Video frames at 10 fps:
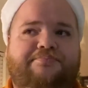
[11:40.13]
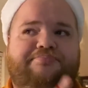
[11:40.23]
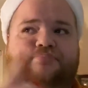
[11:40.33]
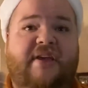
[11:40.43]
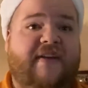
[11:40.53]

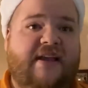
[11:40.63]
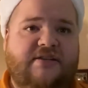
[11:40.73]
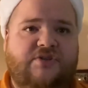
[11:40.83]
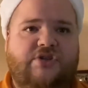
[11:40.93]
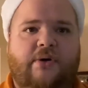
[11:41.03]
event.
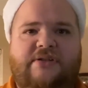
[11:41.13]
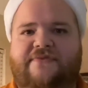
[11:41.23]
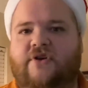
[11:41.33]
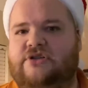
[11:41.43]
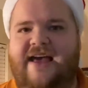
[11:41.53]
So it's the
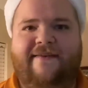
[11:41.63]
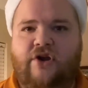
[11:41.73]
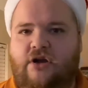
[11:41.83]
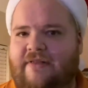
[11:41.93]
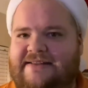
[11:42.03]
first ever
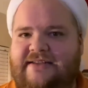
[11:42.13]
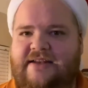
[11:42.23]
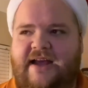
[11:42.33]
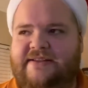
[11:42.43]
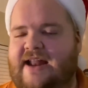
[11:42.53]
Galactic
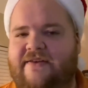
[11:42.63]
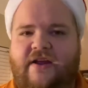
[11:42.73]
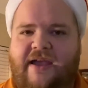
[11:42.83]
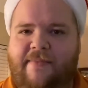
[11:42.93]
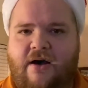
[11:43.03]
Night that ever
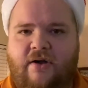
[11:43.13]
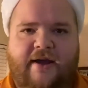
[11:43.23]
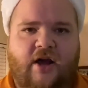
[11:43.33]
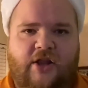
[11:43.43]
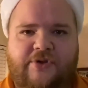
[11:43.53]
came out at
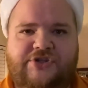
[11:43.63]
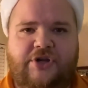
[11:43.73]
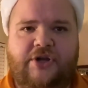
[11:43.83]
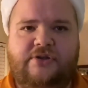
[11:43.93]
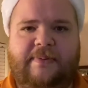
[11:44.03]
Hollywood
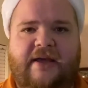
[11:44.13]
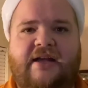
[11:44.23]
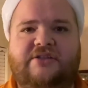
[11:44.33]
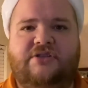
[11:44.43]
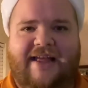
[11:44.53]
Studios
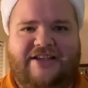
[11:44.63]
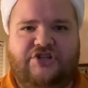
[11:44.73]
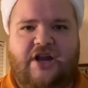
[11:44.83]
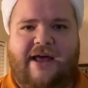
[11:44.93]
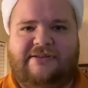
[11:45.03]
because The Last
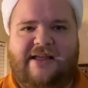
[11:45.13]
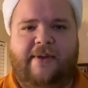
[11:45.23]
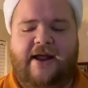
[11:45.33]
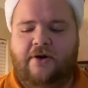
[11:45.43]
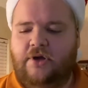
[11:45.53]
Jedi was coming
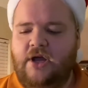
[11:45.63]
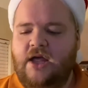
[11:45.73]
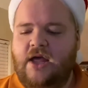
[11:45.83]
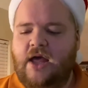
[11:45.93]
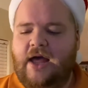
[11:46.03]
out.
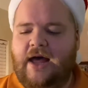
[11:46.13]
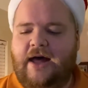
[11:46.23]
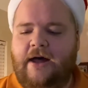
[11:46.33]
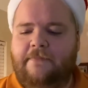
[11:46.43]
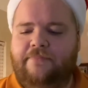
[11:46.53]

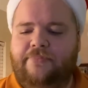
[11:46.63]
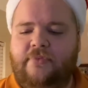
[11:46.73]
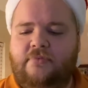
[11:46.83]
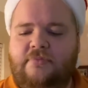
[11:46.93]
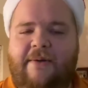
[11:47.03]
Um,
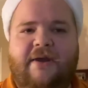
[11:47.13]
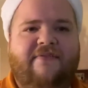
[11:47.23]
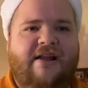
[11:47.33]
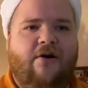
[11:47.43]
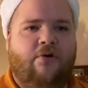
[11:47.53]
they were
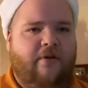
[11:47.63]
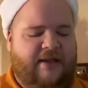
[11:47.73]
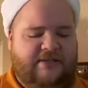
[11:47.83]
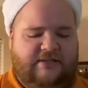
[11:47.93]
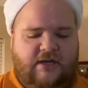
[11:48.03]
giving out
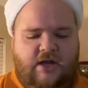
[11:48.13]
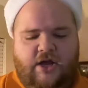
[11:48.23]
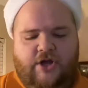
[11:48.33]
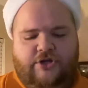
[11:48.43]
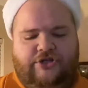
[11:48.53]
ornaments.
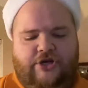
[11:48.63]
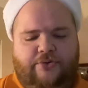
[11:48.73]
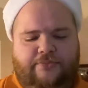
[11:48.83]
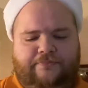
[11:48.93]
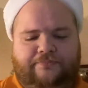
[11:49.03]

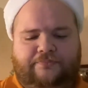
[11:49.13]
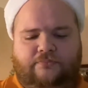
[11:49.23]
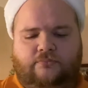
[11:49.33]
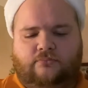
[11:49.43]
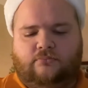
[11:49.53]
So
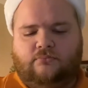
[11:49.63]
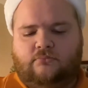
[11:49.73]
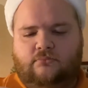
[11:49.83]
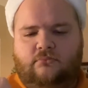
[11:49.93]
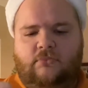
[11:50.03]

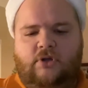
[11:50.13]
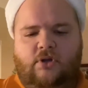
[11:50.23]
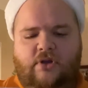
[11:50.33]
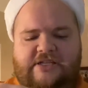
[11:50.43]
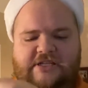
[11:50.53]

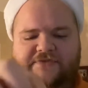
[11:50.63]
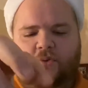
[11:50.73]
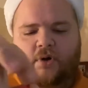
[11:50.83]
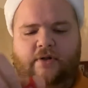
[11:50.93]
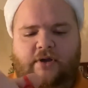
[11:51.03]
this is
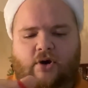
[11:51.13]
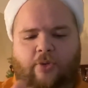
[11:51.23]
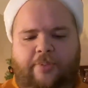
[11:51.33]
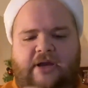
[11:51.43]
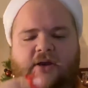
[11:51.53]
for the
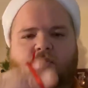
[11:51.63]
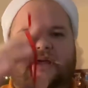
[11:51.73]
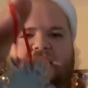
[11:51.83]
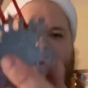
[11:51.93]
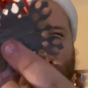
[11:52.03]
opening
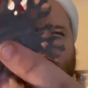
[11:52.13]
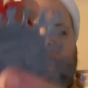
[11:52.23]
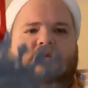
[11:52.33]
weekend